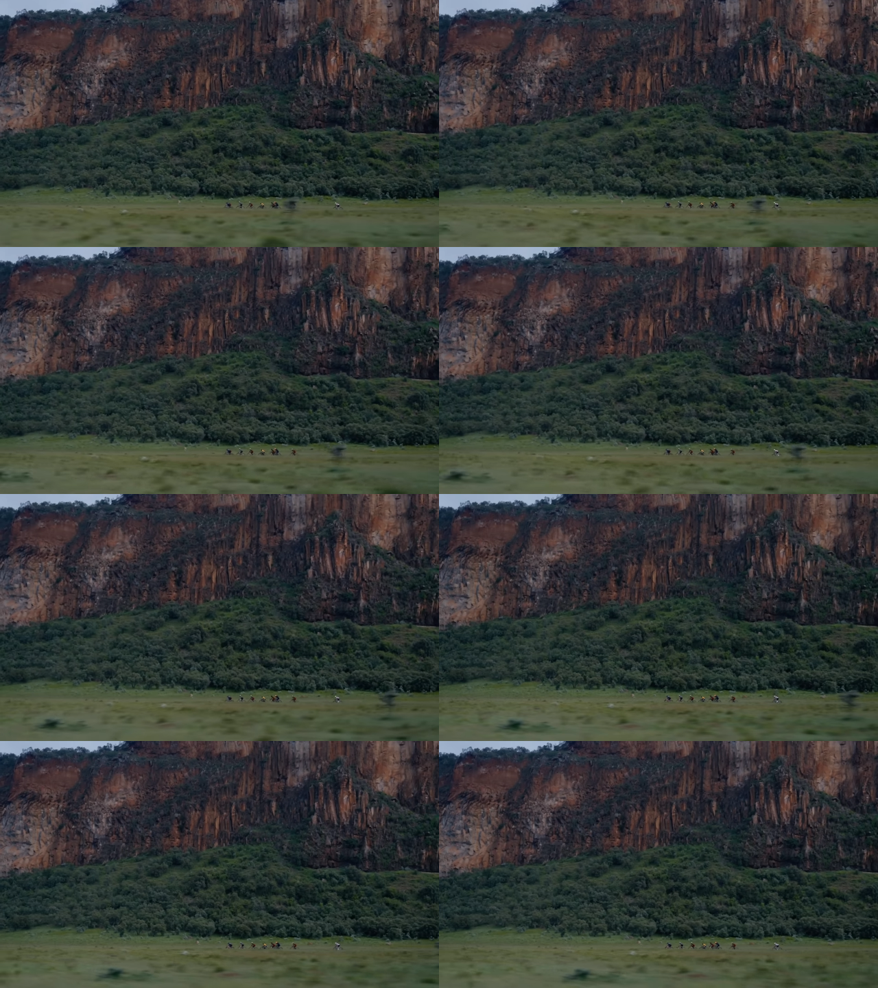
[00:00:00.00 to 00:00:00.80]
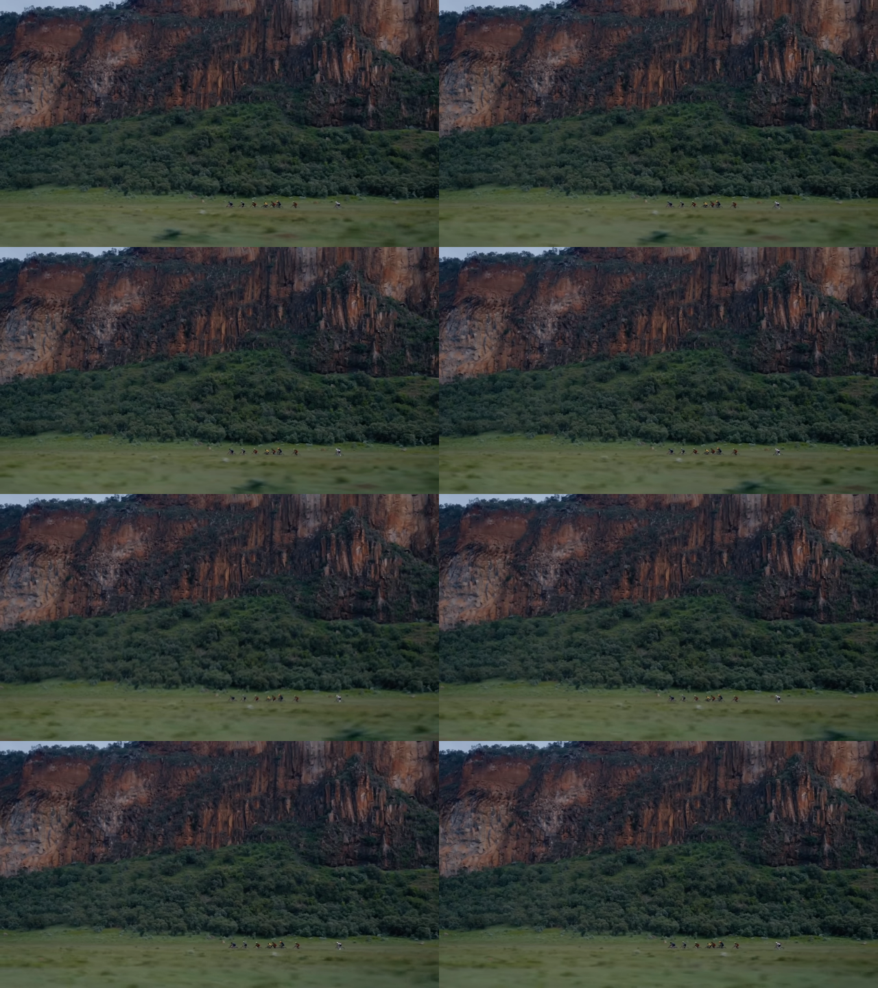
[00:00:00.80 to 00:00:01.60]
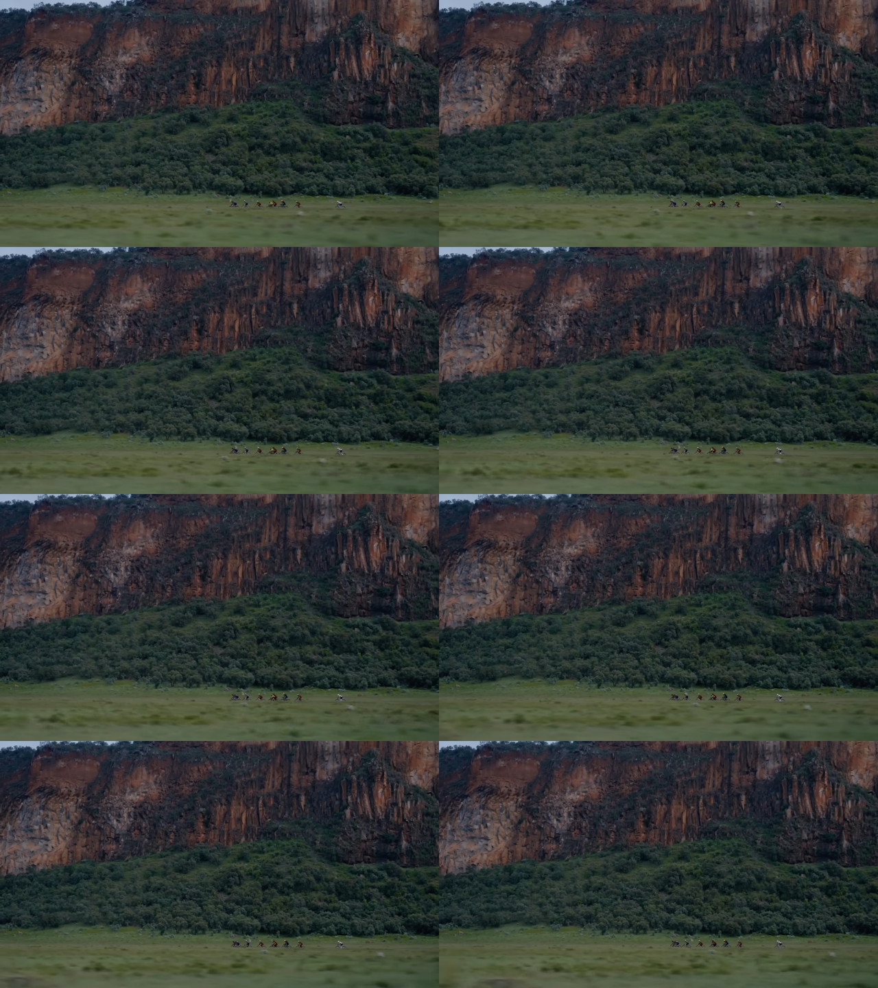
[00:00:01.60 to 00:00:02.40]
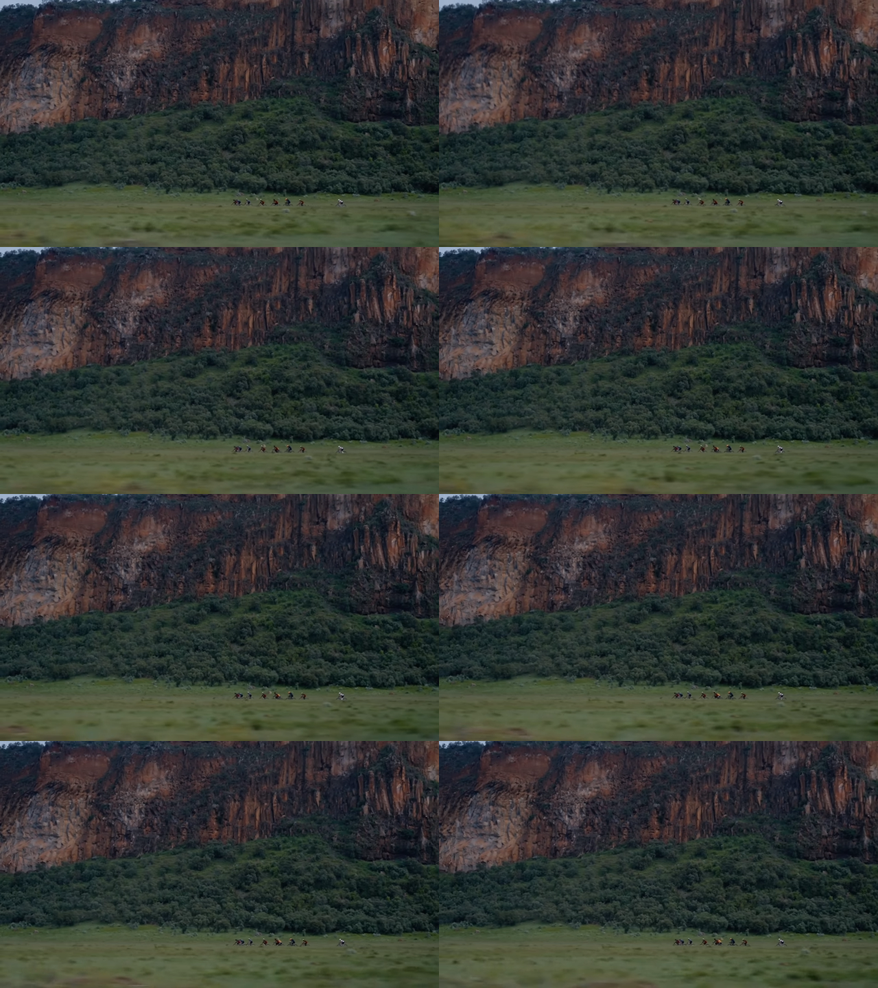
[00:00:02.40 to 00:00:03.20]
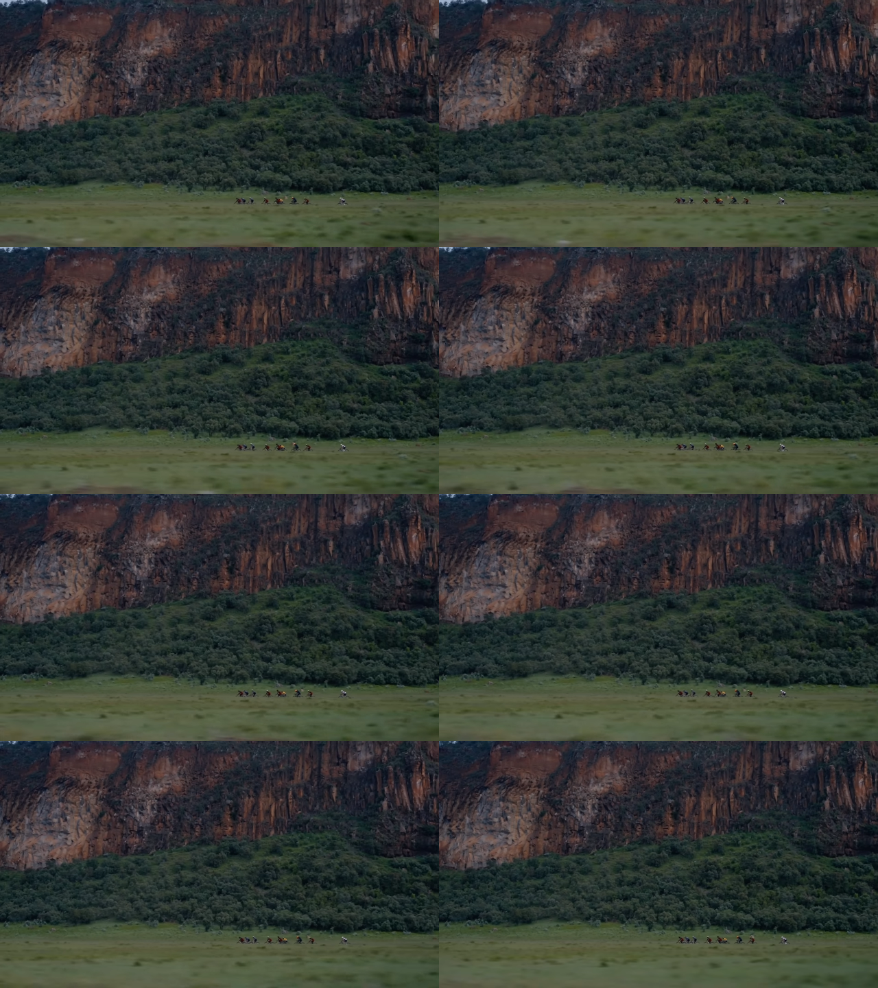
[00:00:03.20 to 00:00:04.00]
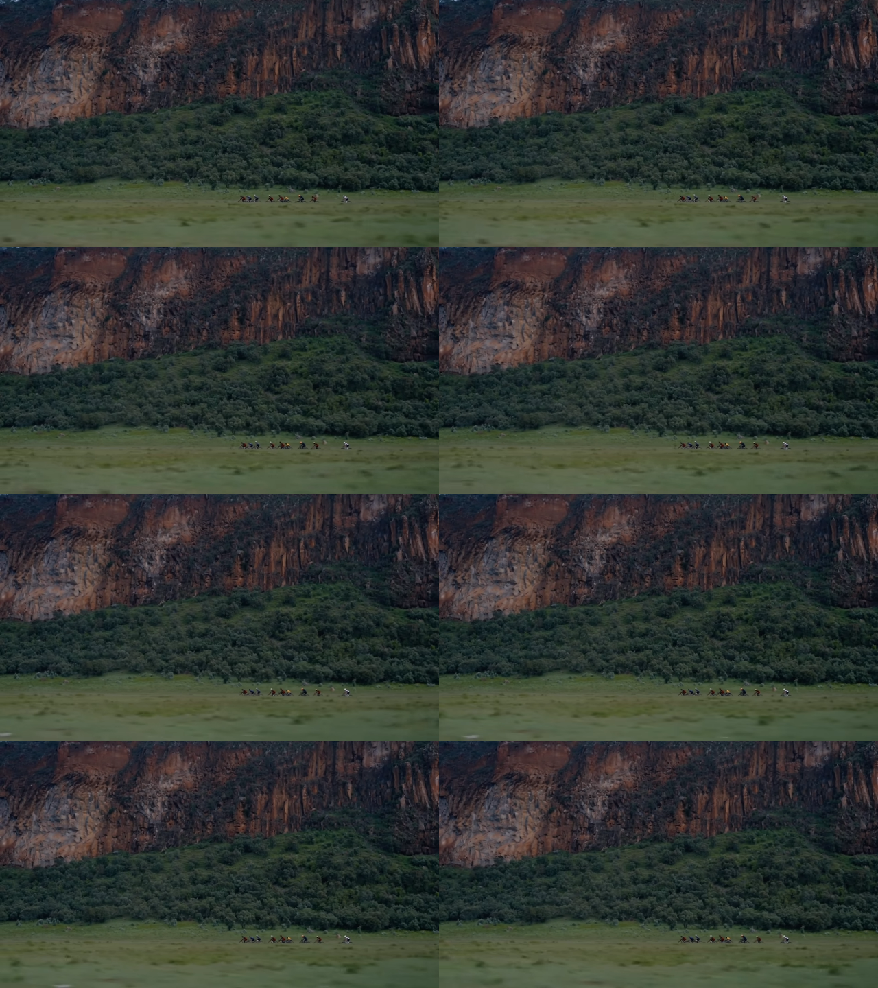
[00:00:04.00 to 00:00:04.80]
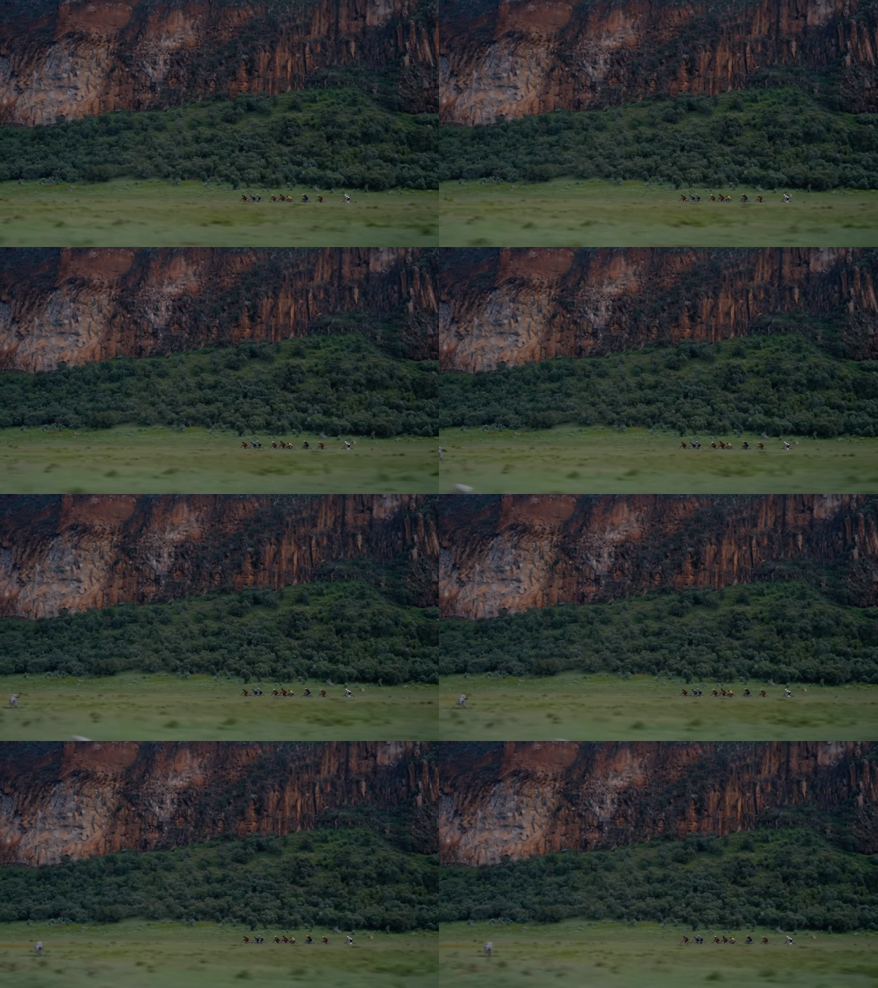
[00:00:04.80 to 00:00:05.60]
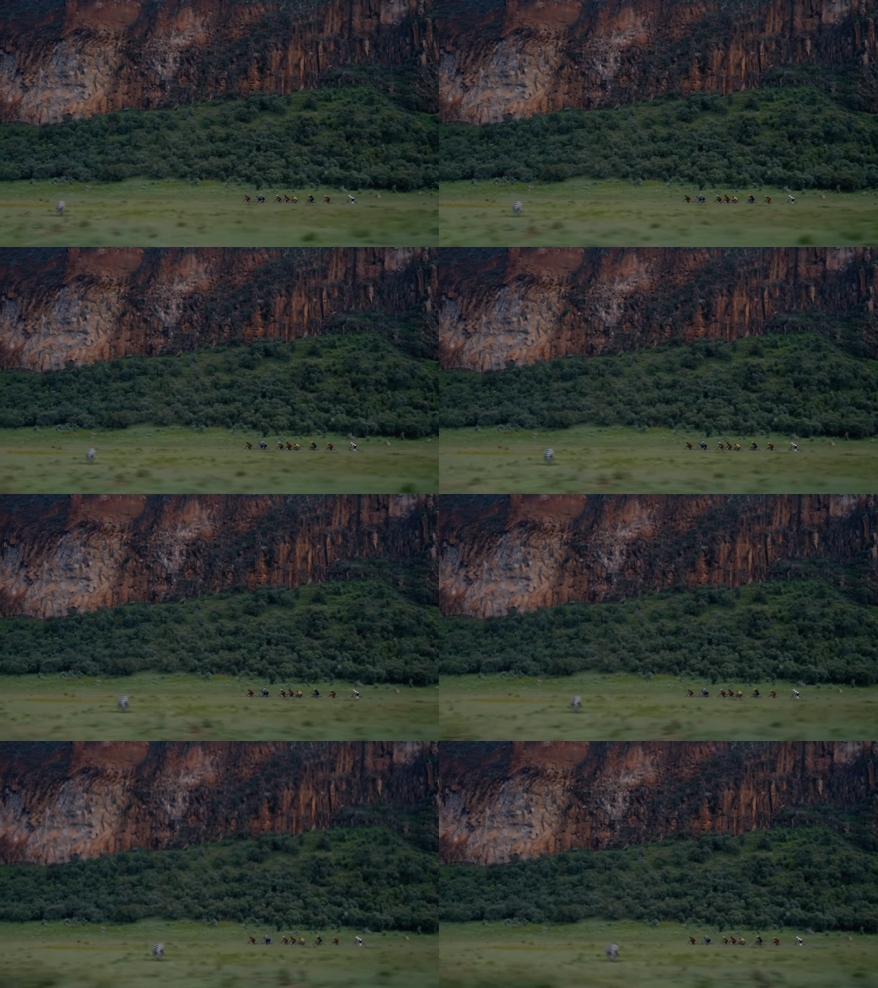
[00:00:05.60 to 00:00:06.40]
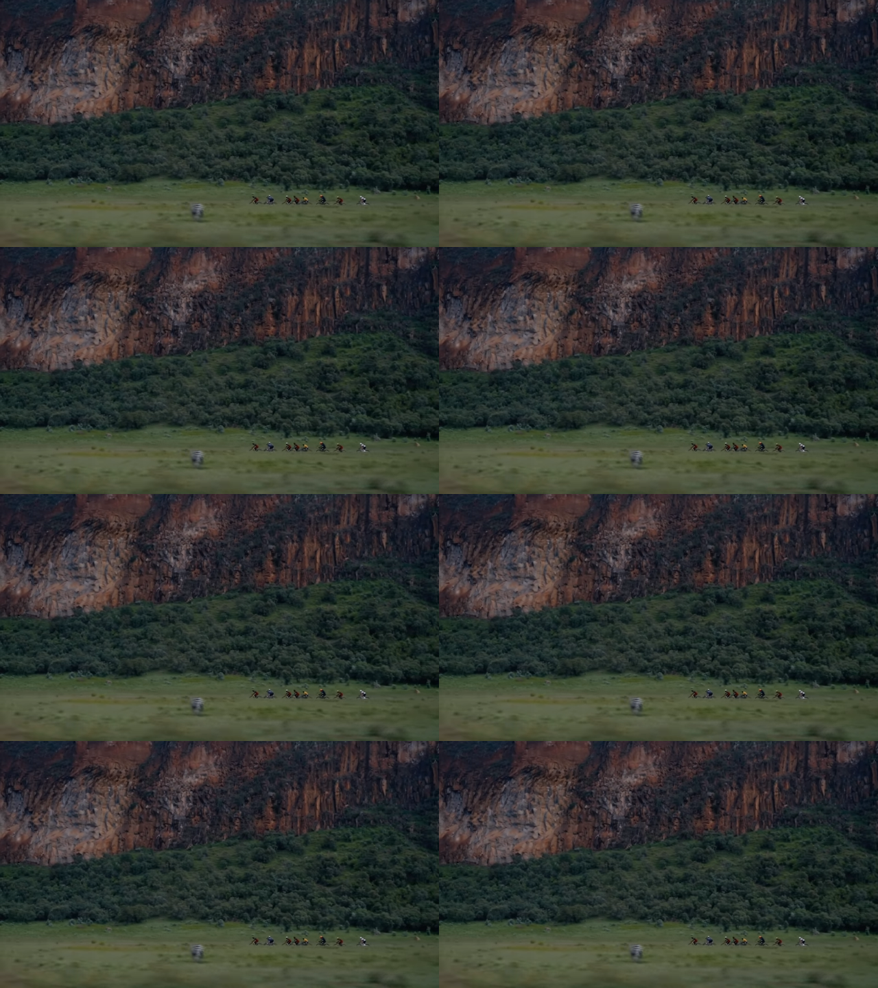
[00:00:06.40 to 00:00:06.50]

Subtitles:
No face is visible, so there are no lips to read.